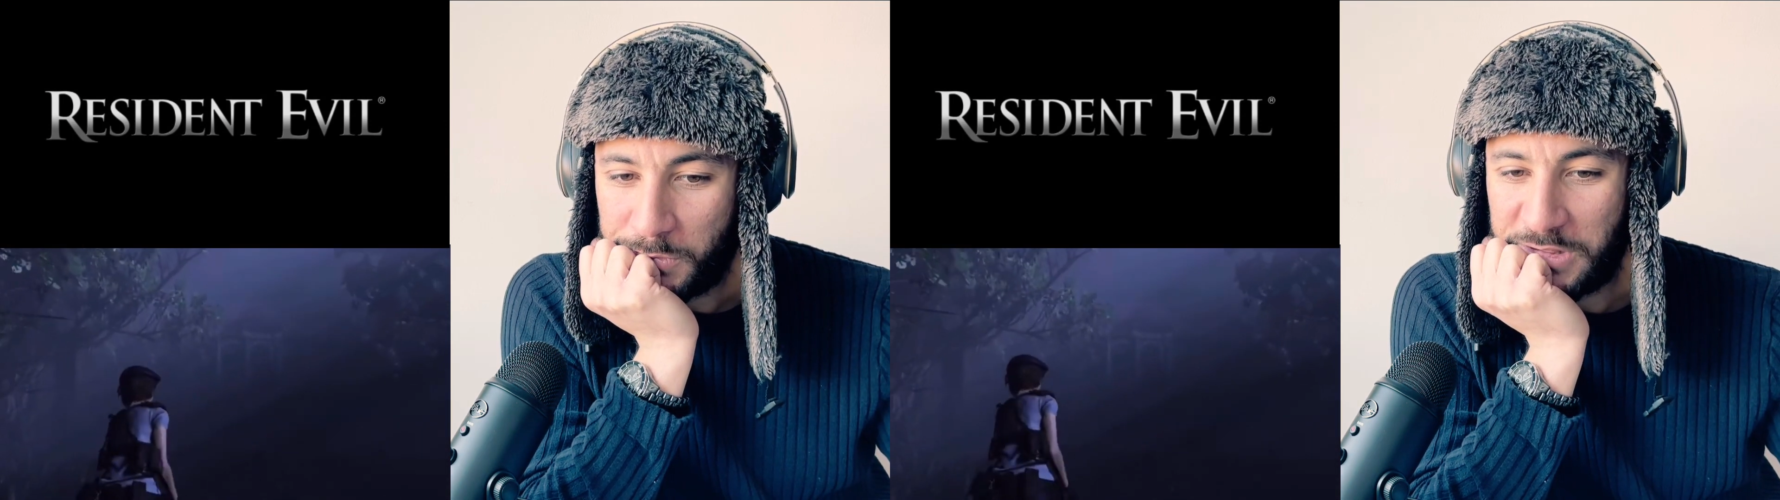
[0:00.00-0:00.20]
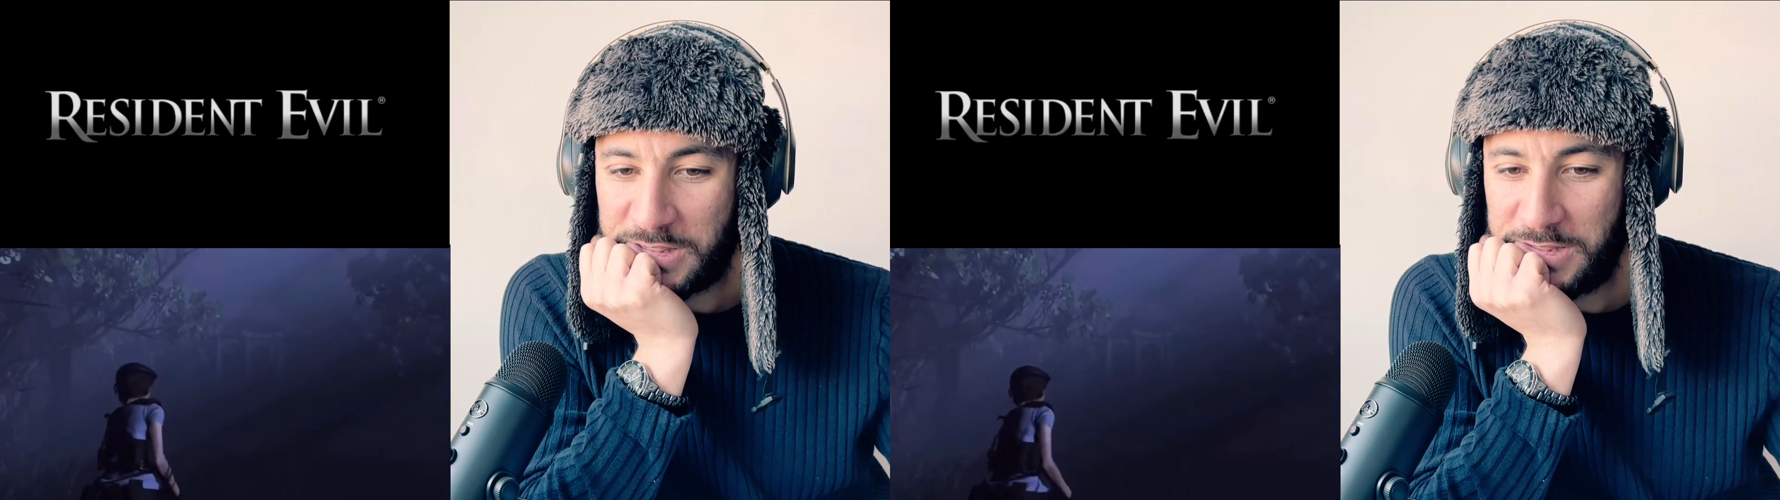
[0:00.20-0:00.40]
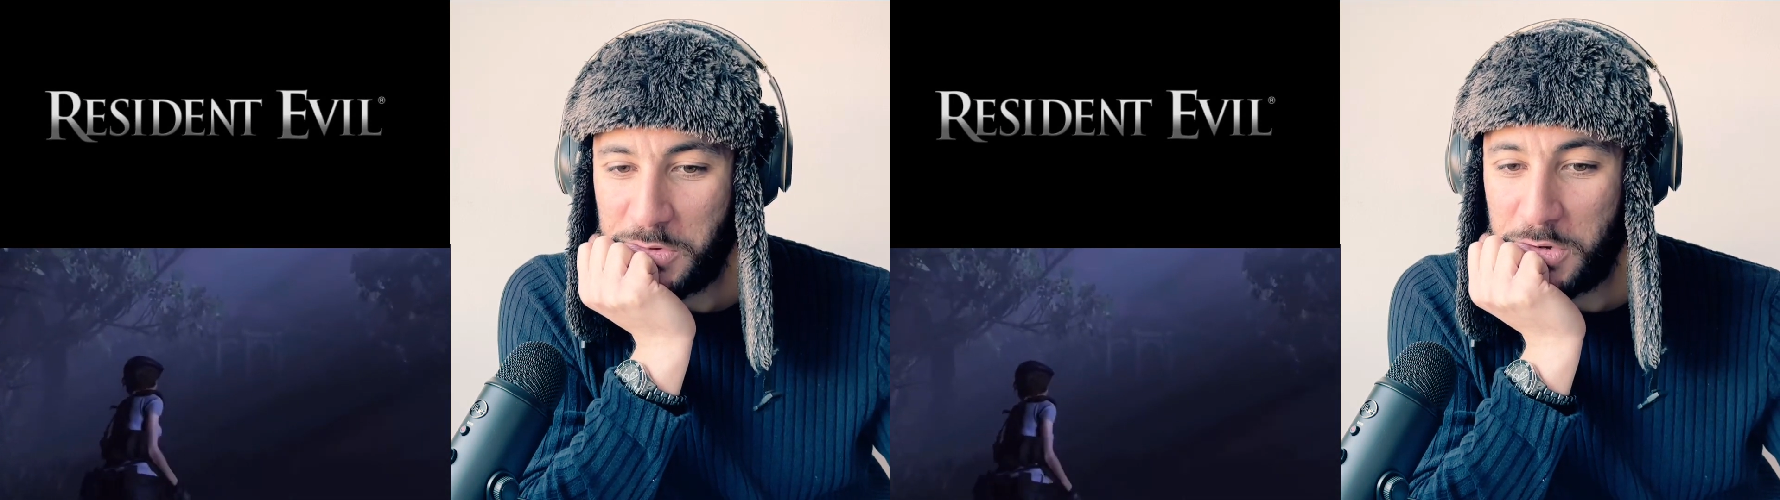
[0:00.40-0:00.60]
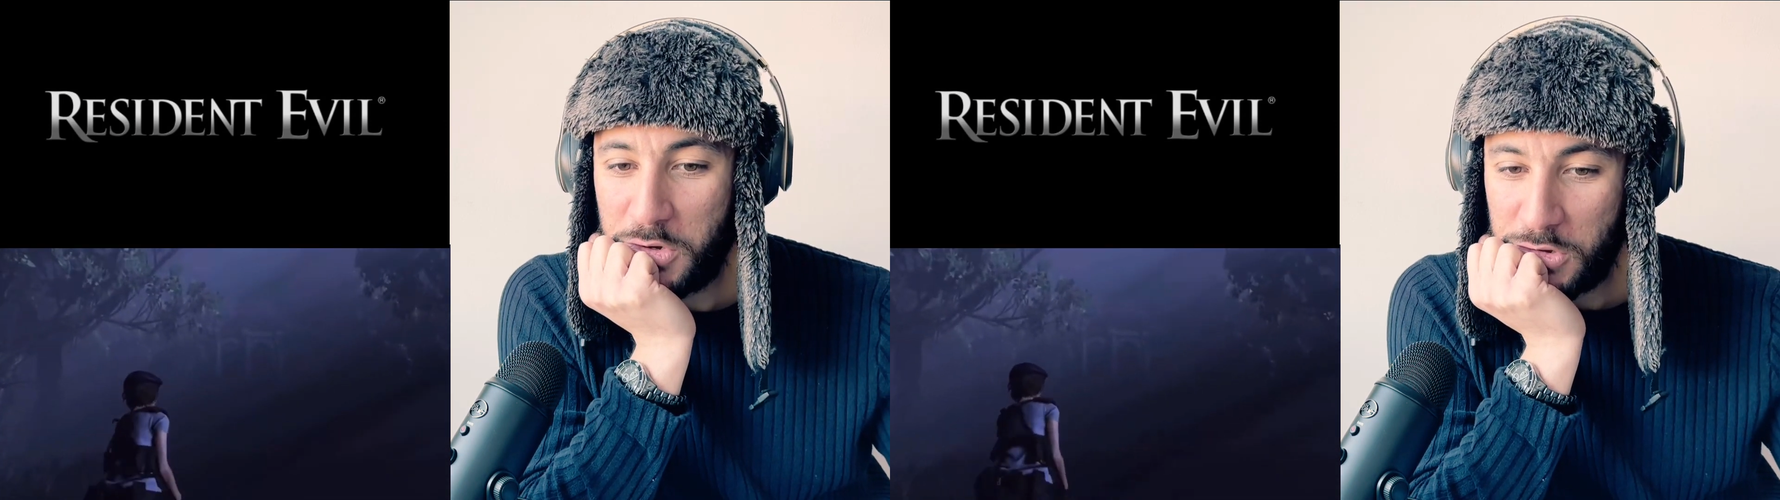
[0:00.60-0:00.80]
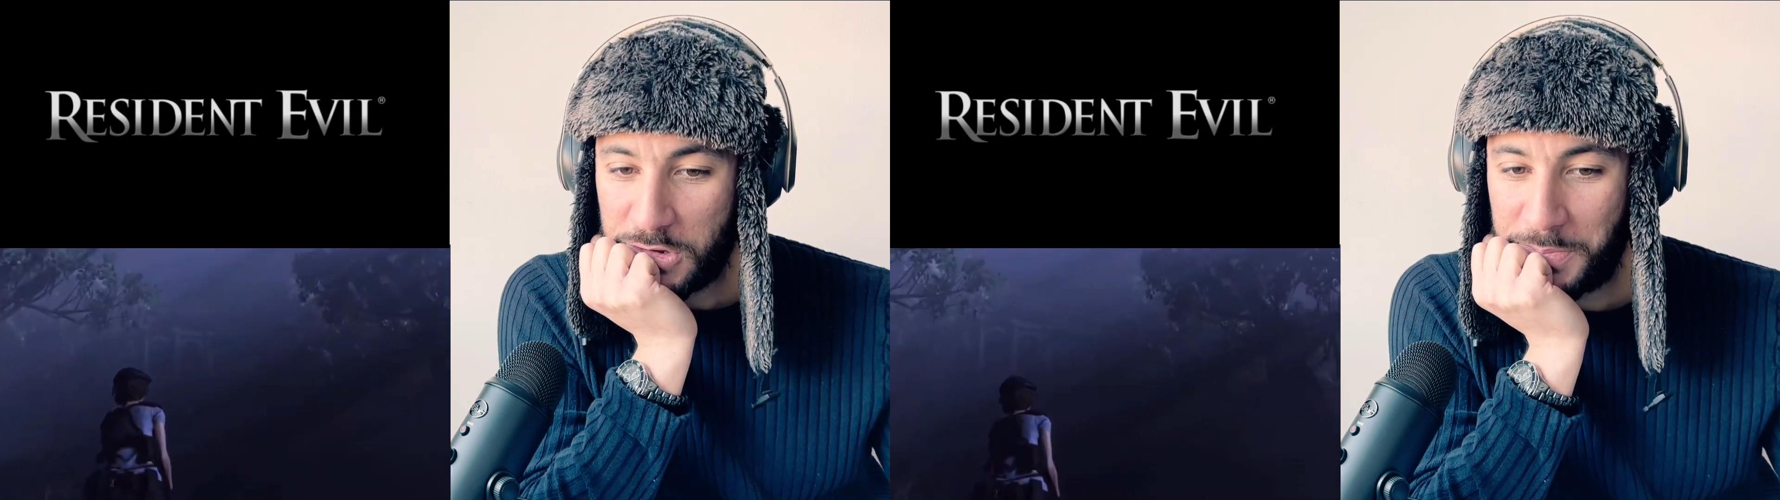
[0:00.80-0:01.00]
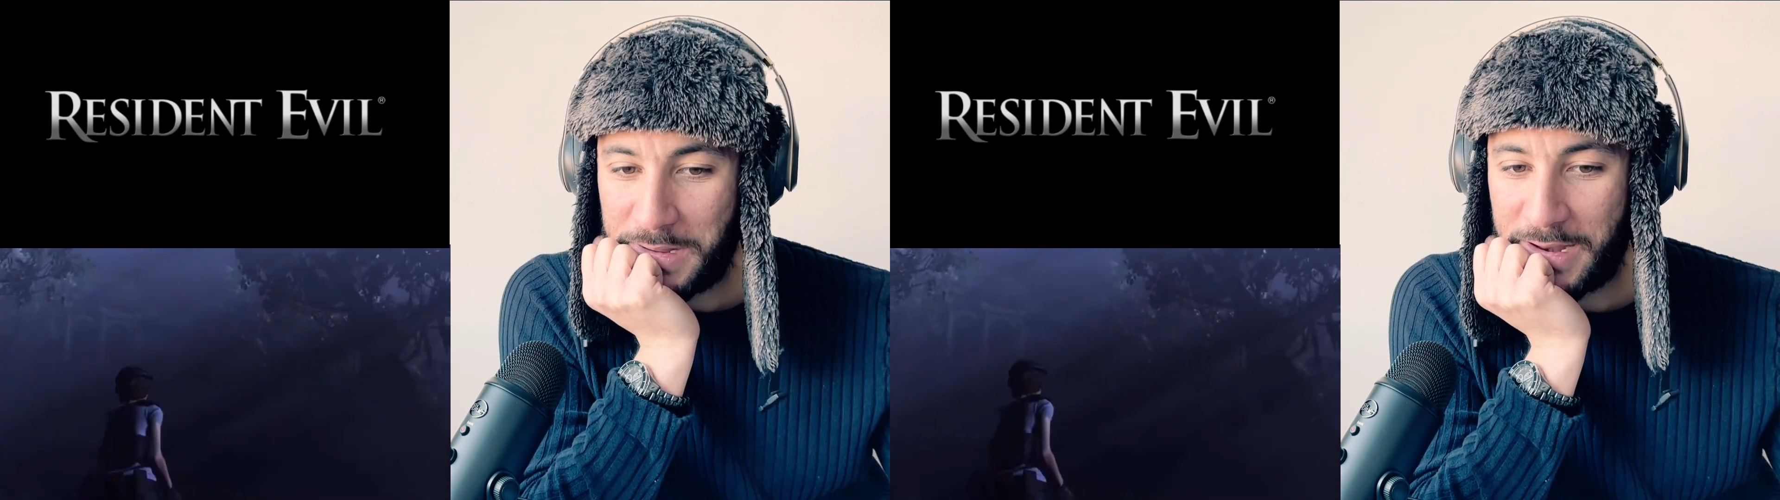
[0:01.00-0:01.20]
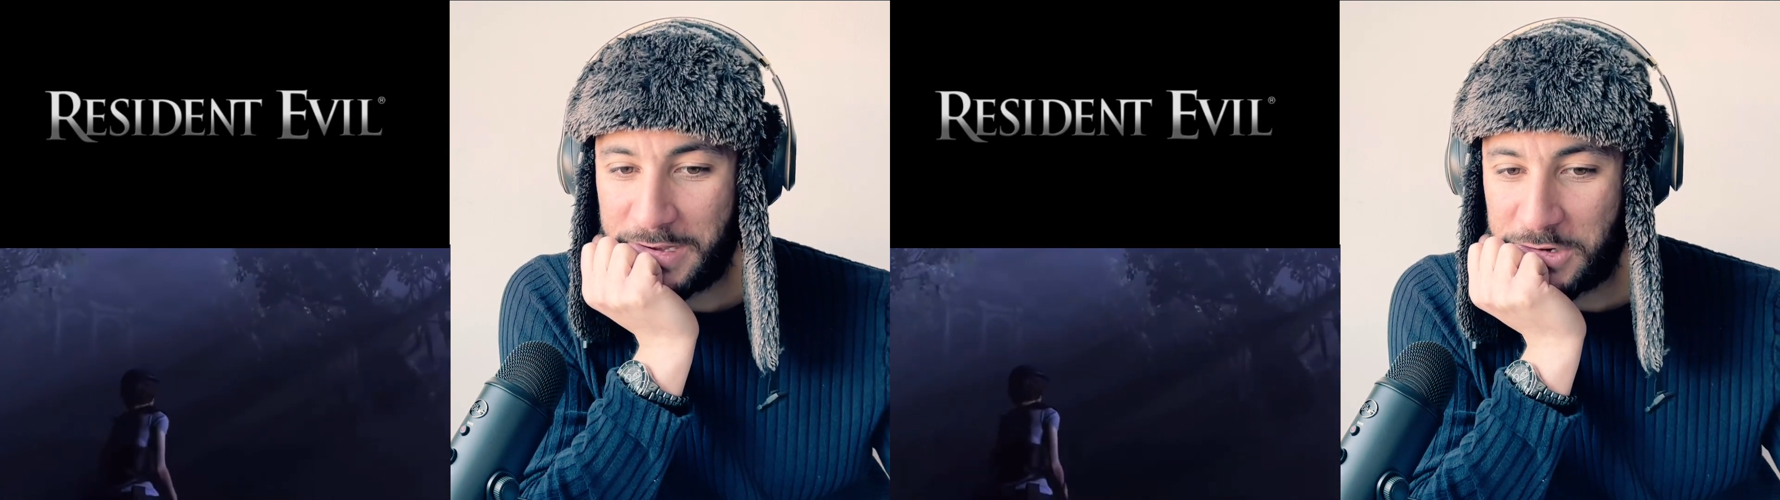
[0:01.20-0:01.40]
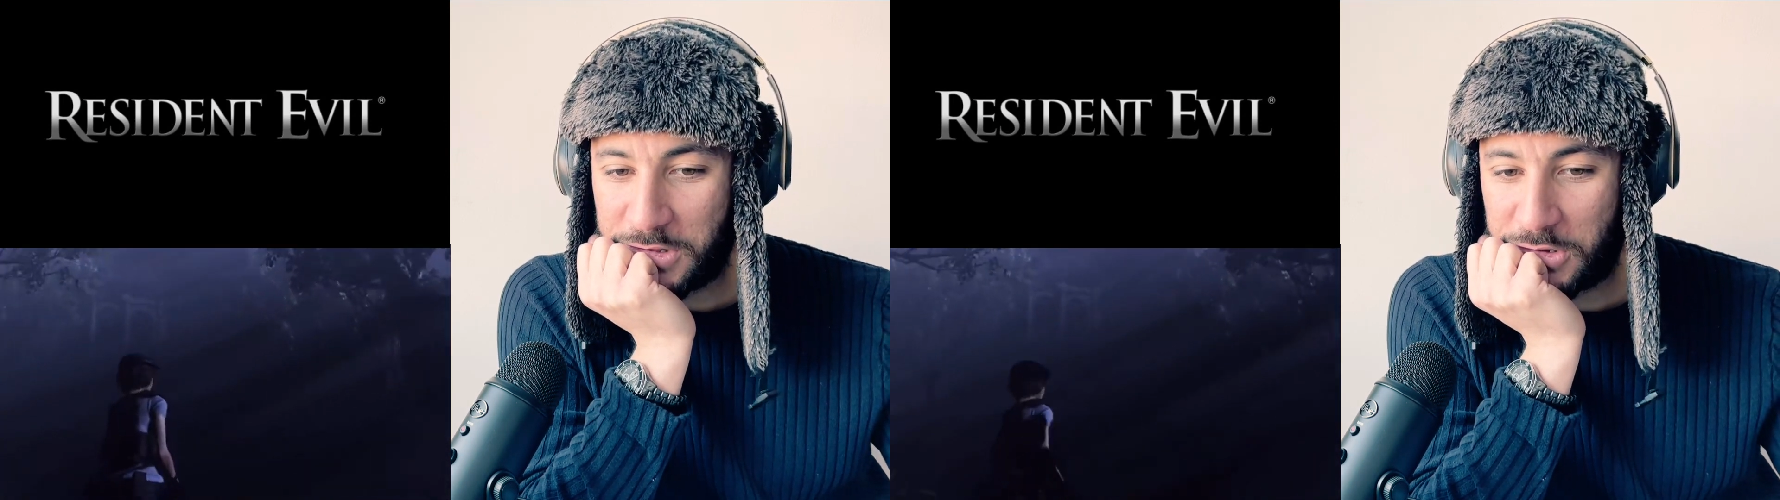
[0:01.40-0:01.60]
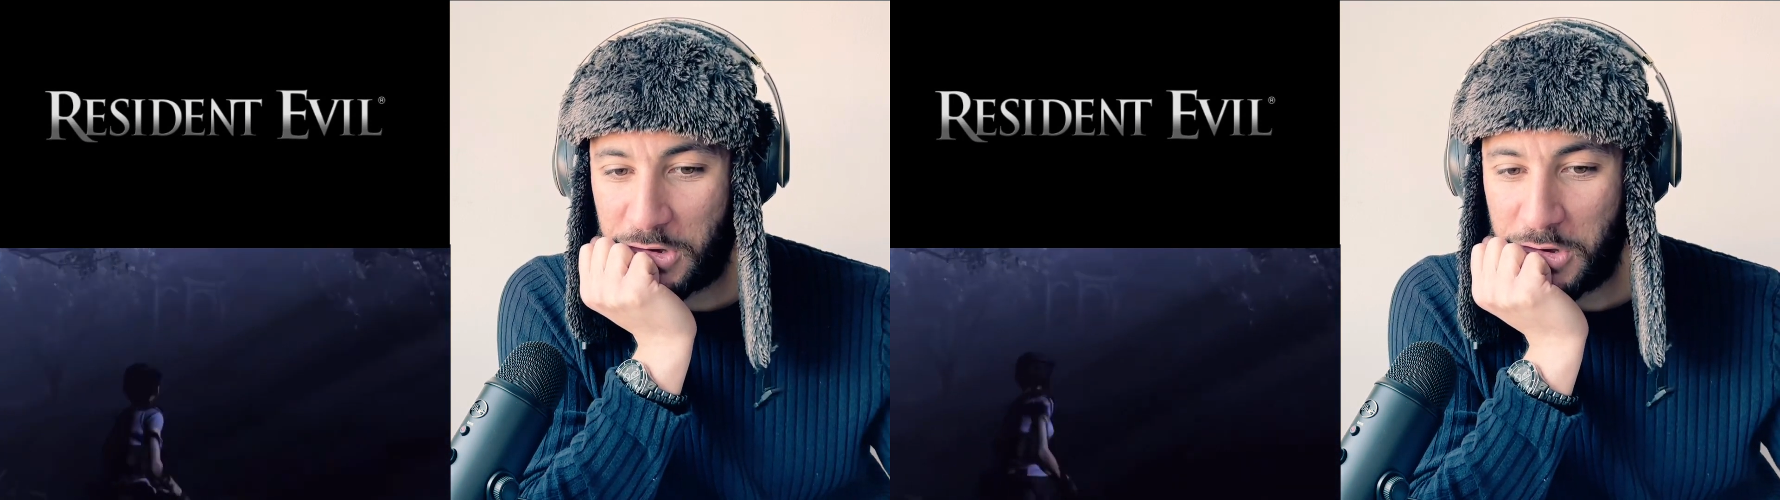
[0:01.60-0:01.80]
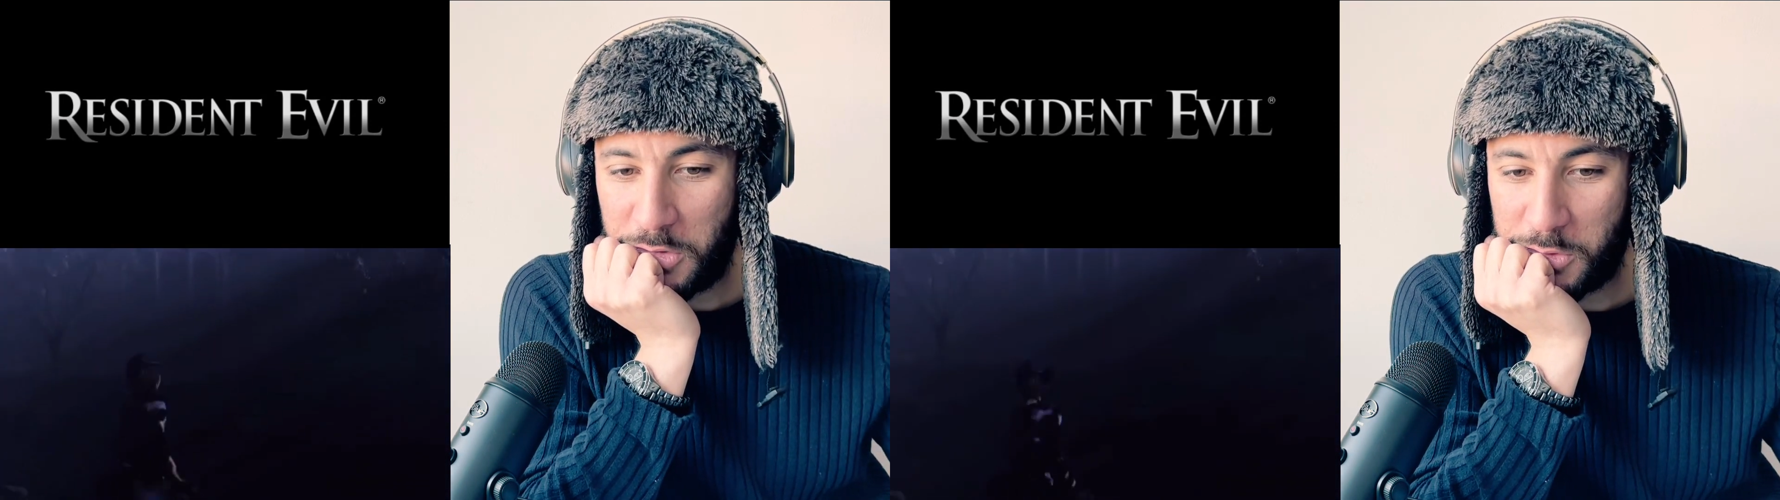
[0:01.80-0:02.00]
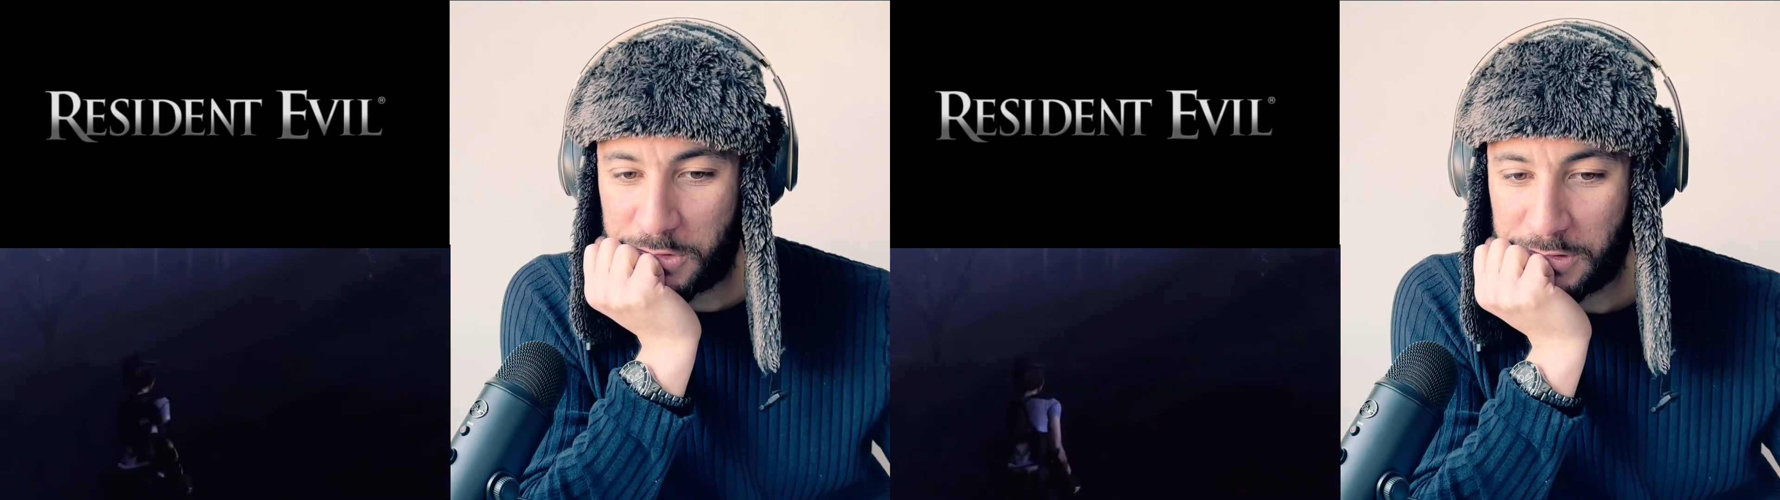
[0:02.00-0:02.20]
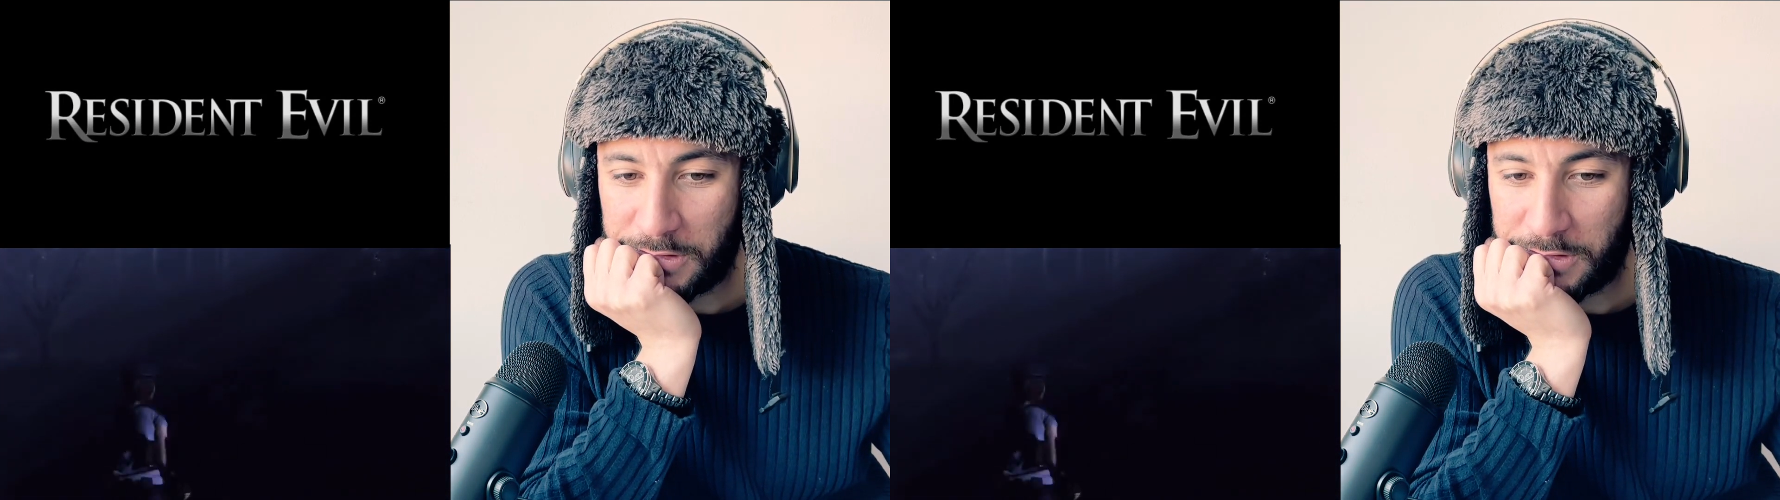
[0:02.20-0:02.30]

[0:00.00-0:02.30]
Still, look, man, it looks cold.